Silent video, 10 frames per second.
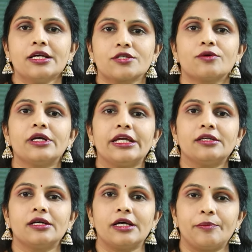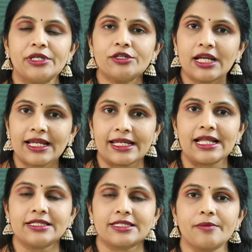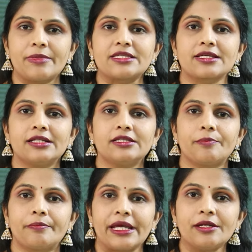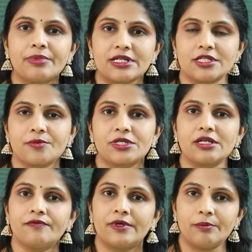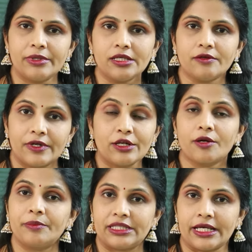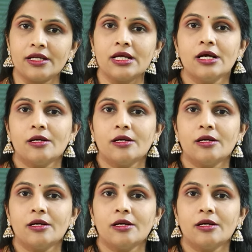So in epidural analgesia, basically the pain perception will not be there,